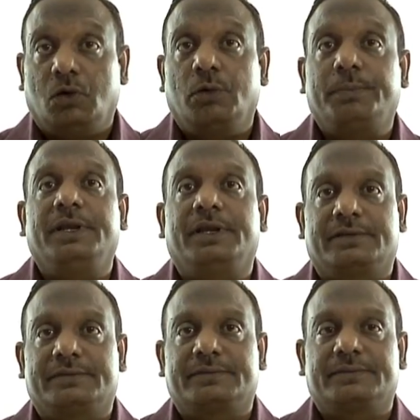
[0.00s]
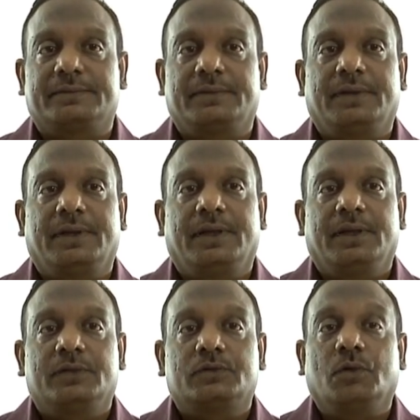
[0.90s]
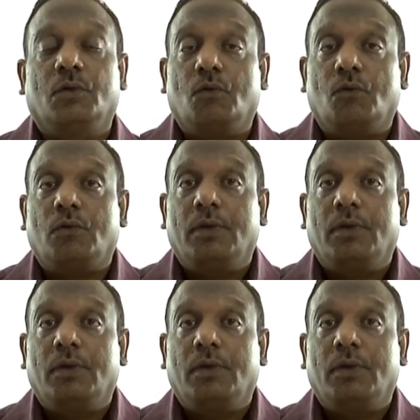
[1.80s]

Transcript: opinions. So